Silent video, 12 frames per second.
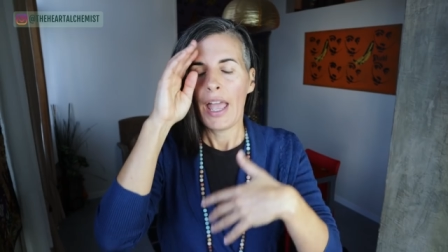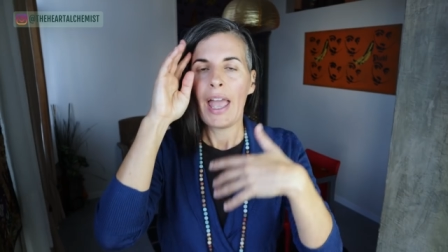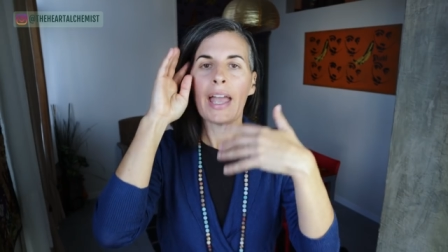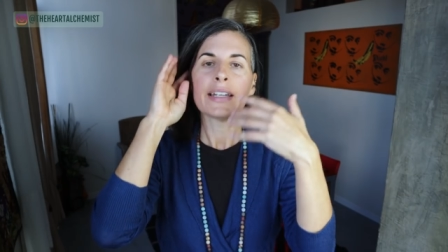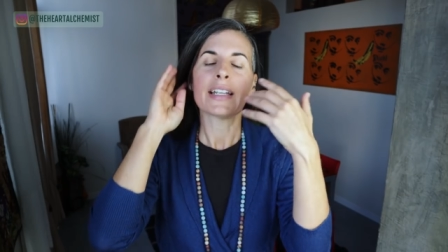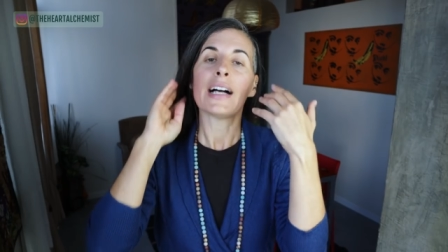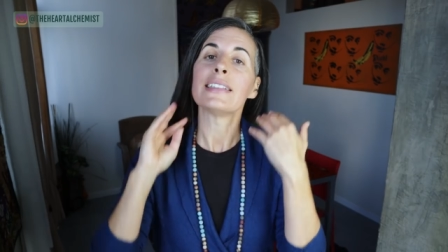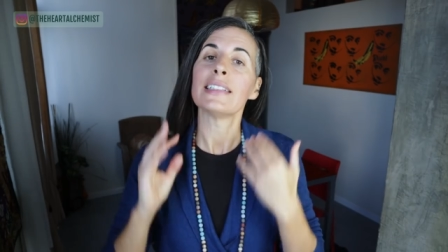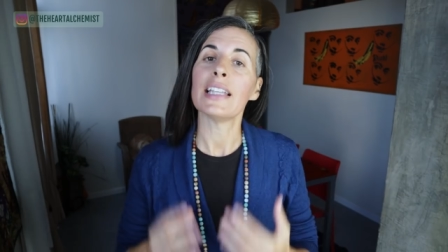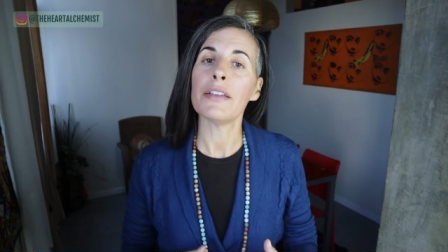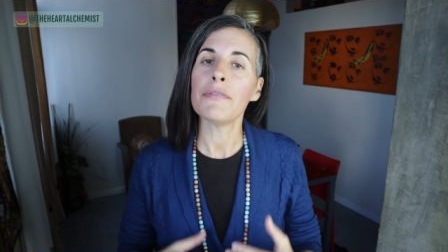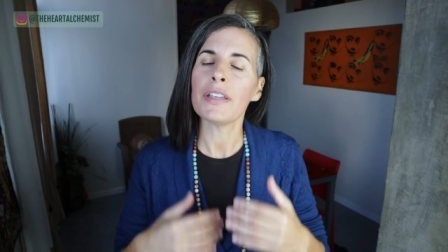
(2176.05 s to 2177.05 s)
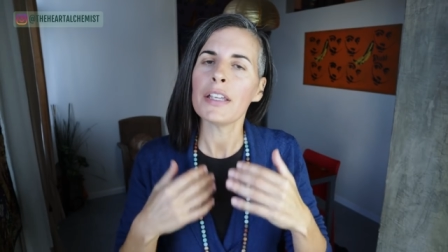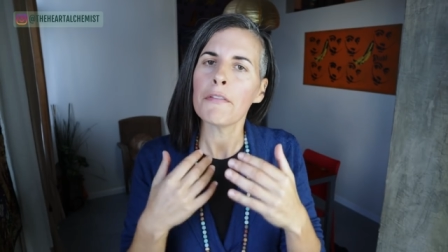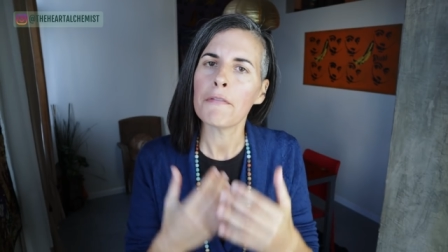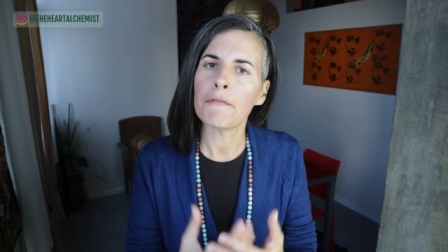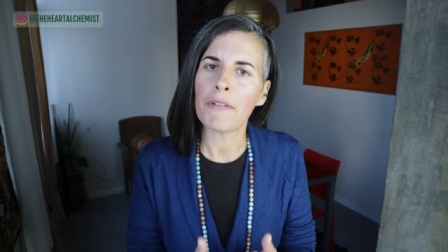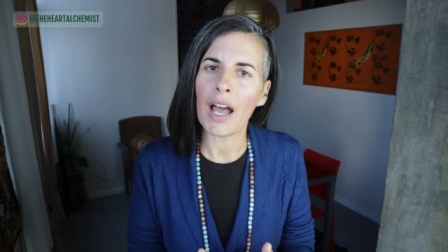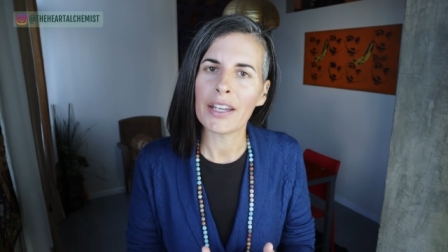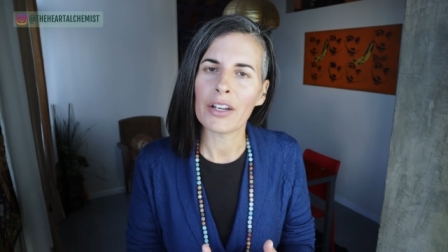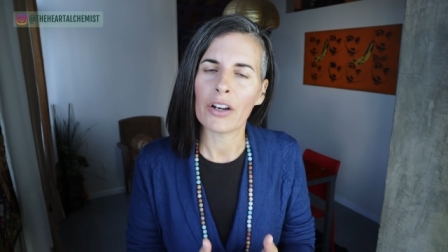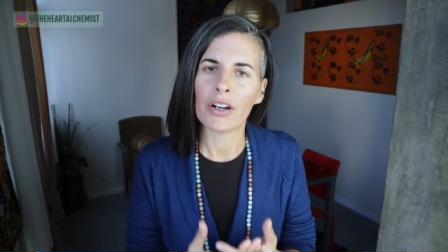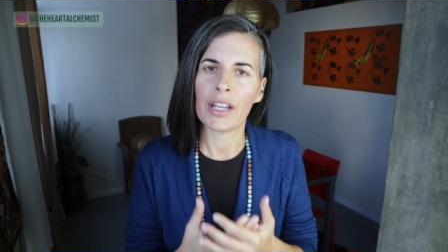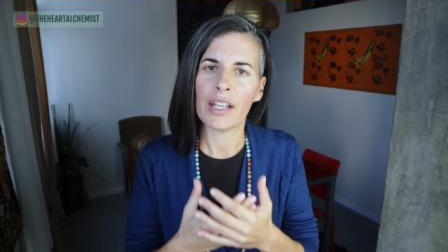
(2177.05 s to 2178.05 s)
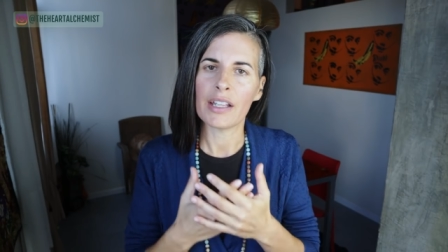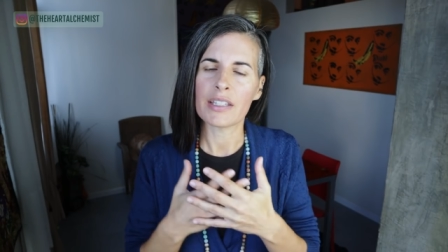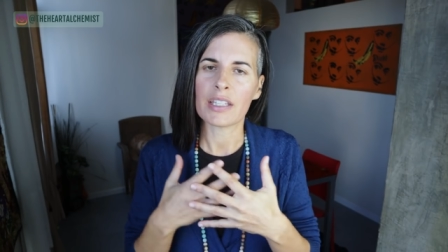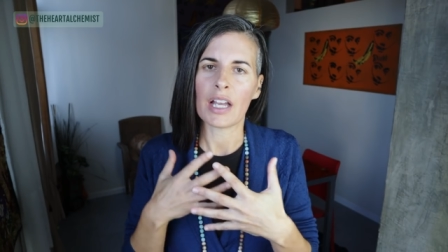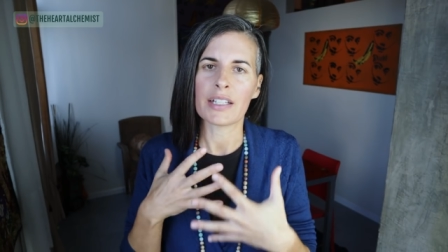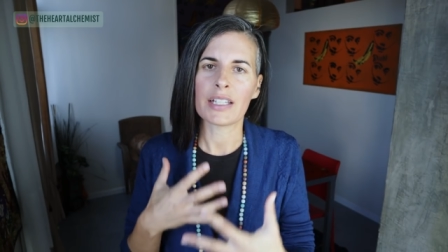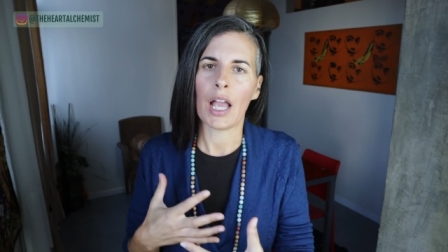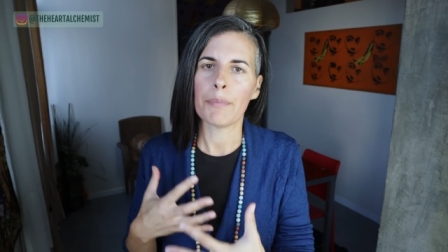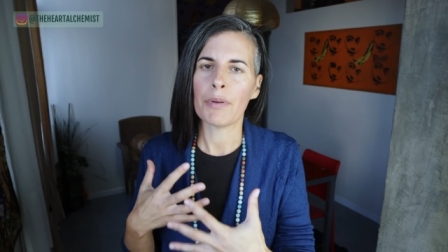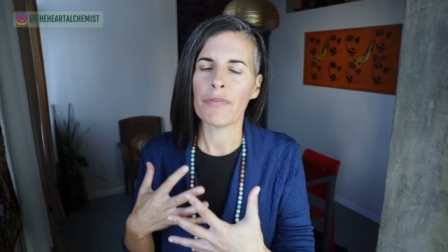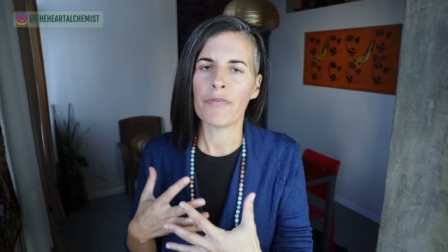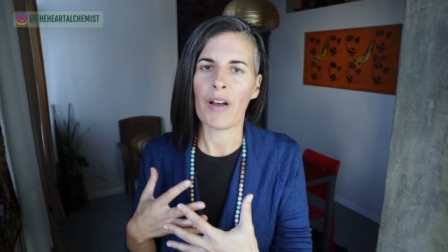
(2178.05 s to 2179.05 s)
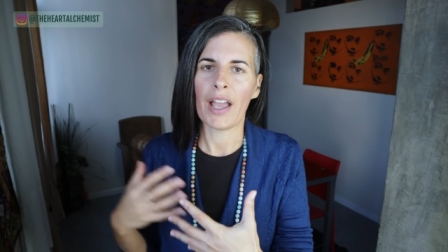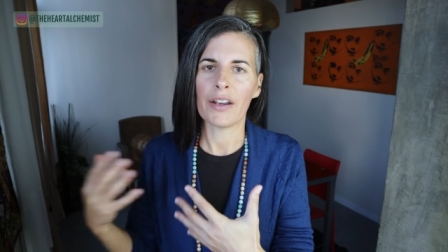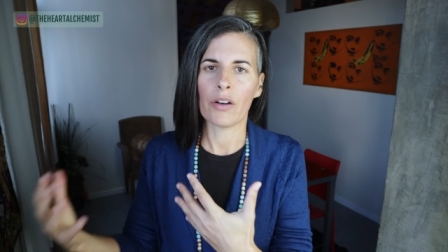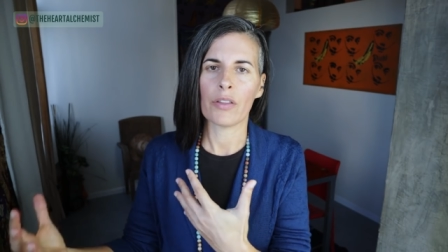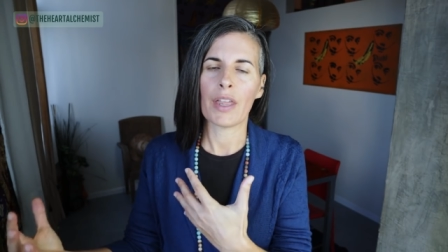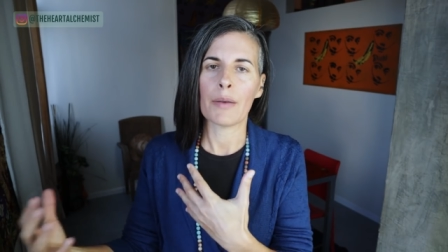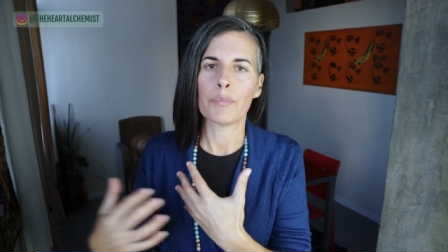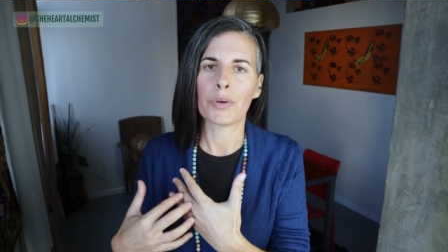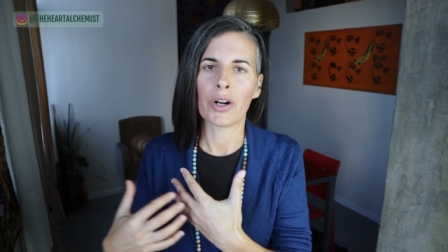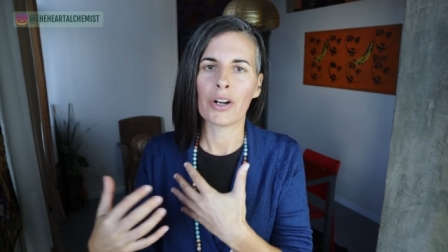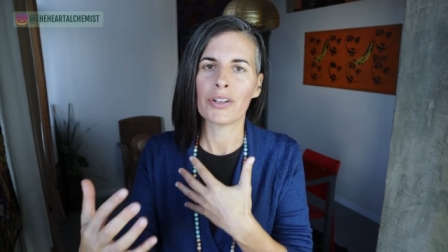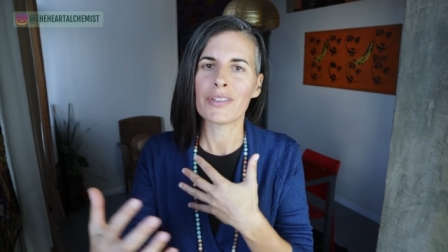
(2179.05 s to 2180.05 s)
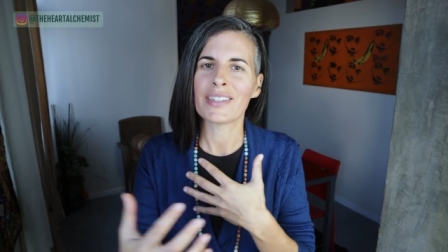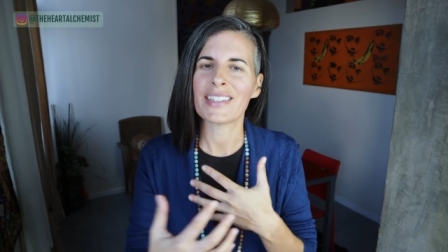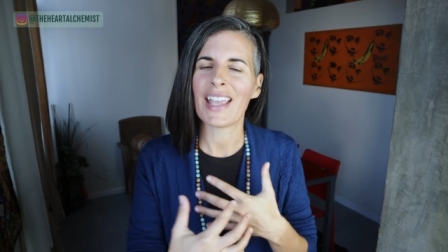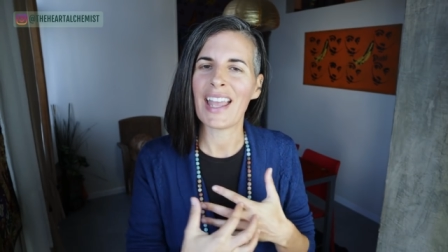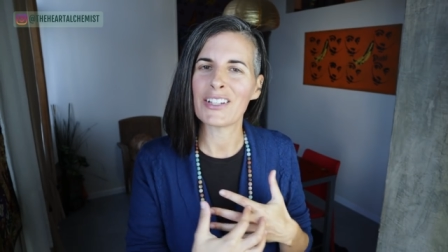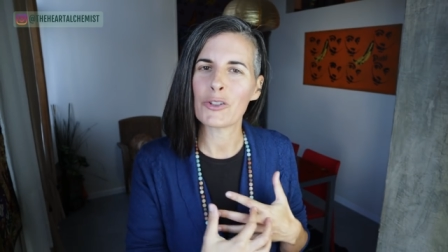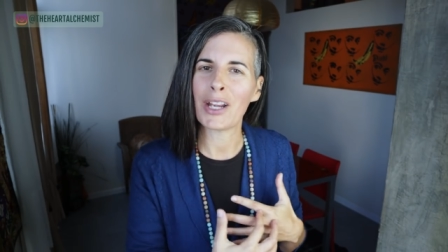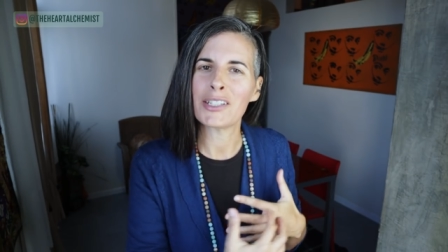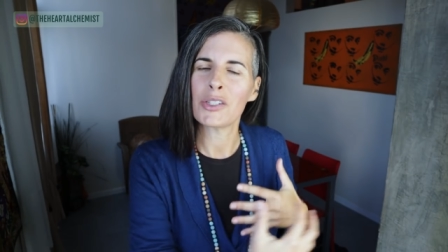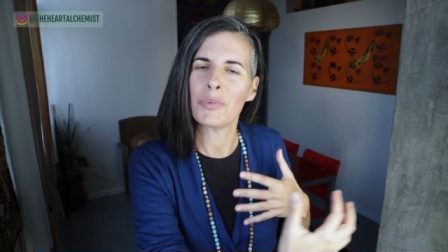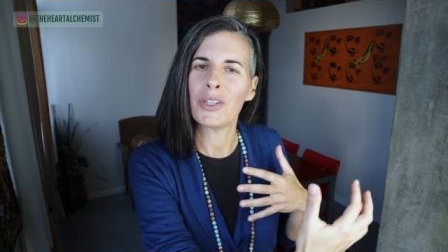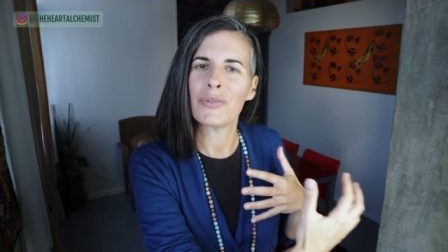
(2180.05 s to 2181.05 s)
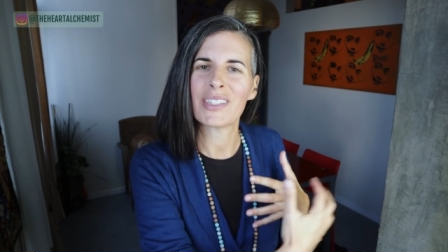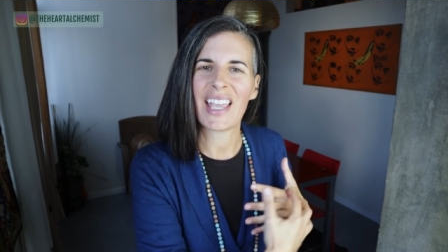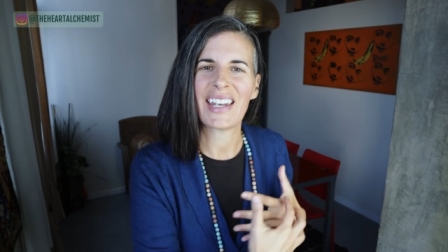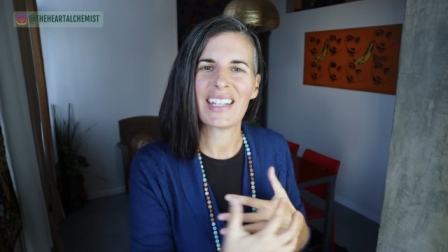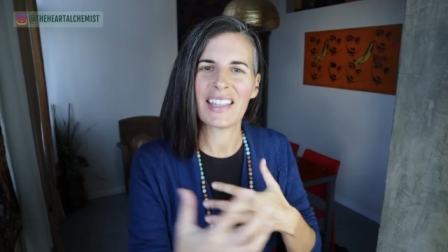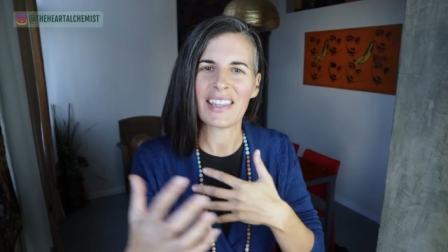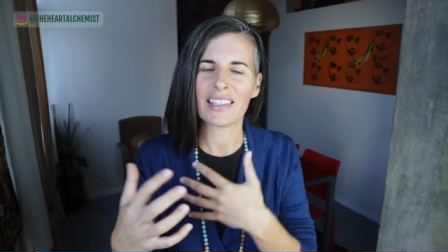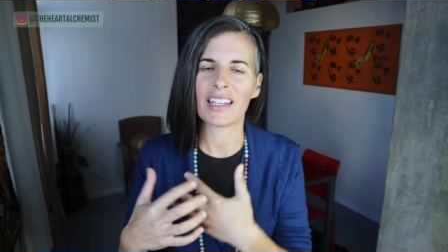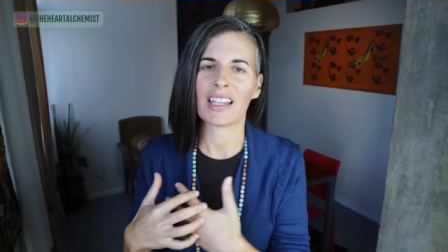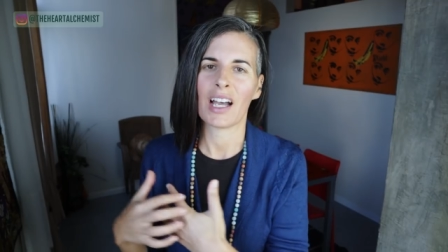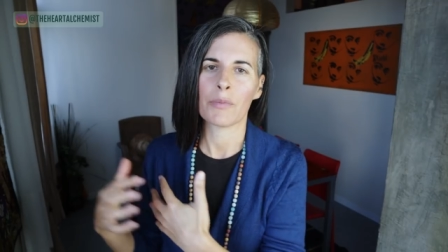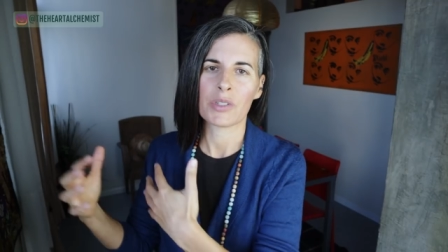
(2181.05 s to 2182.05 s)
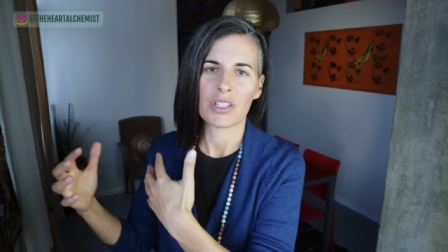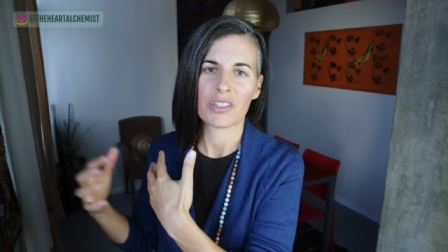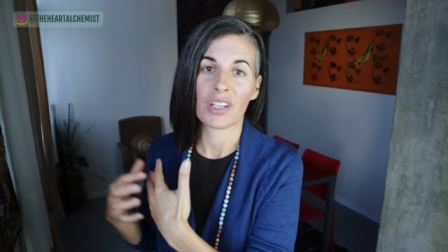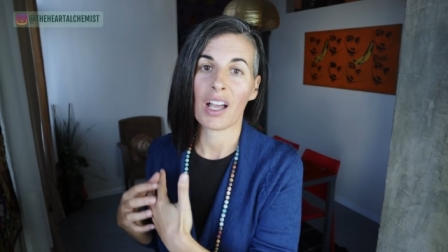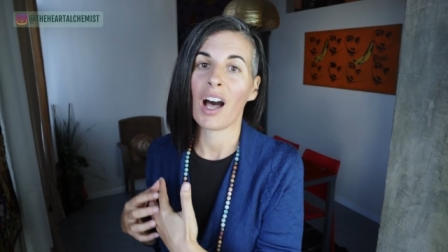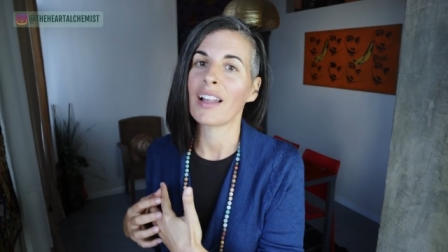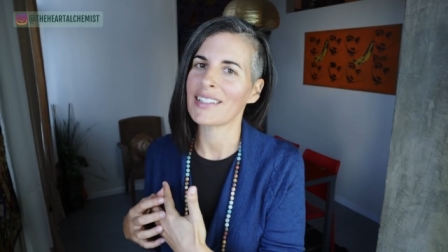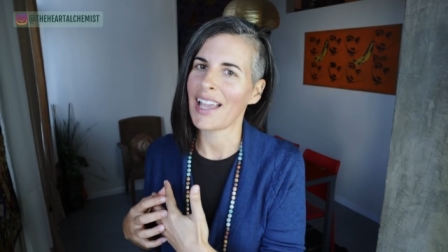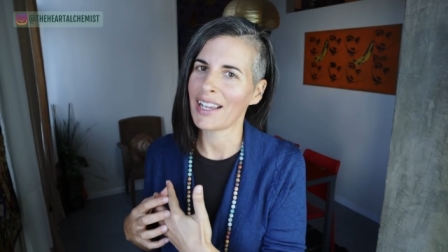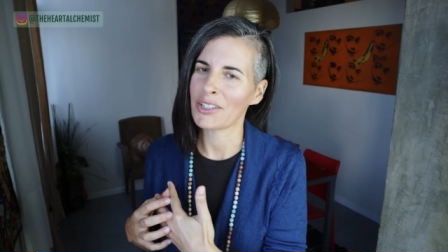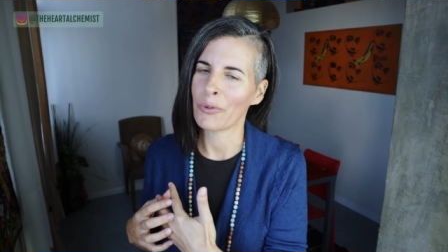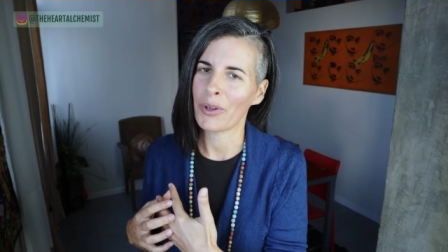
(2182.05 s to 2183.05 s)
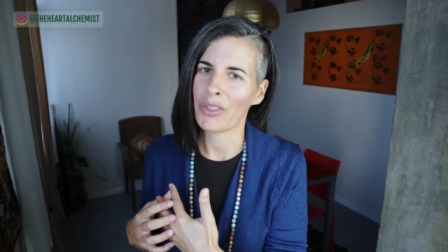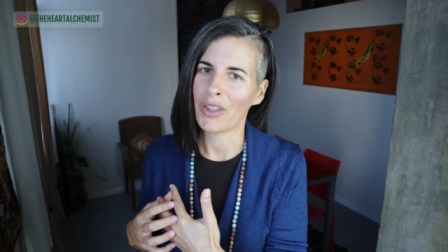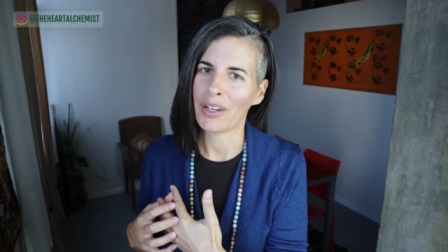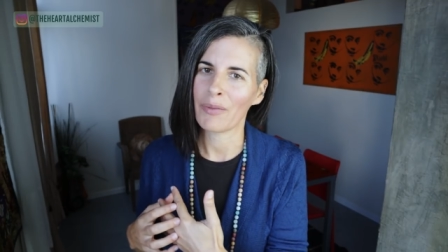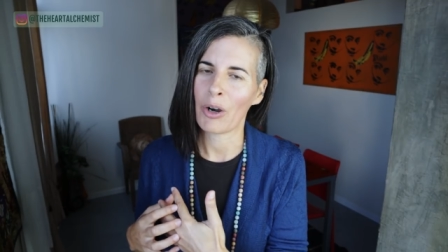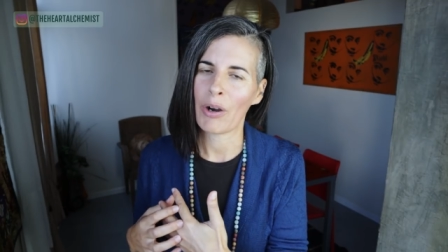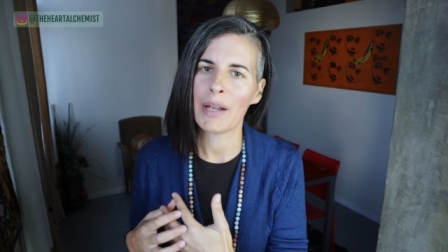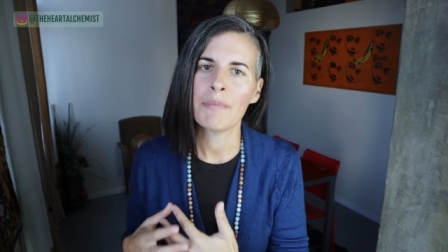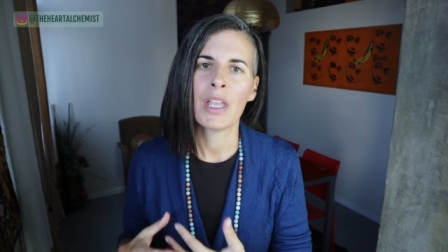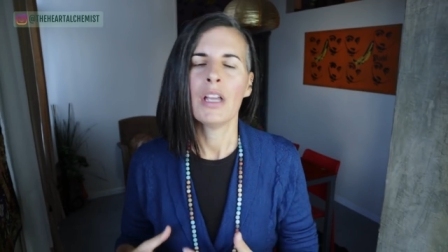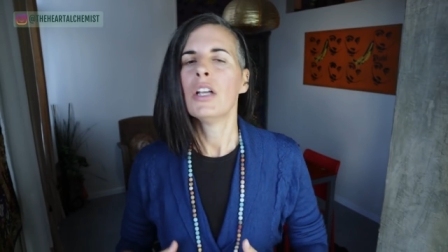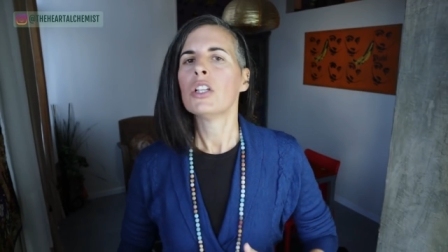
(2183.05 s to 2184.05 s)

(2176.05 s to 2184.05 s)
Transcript: And a living fire is a type of fire that burns and transmutes anything that comes into contact with it, all right?